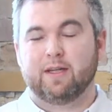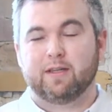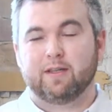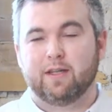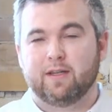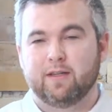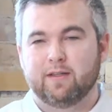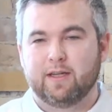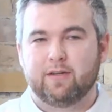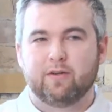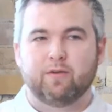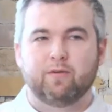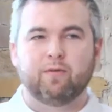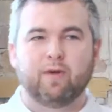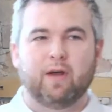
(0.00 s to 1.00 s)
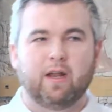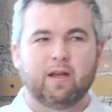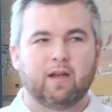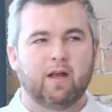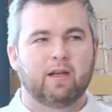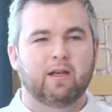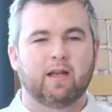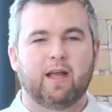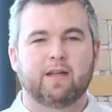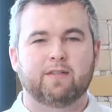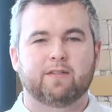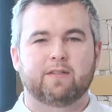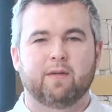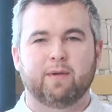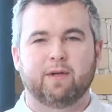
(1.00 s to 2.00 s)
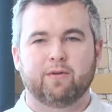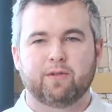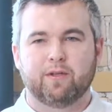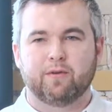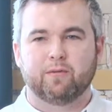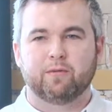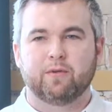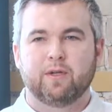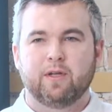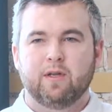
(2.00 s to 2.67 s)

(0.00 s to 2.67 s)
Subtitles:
Like they know a lot less about you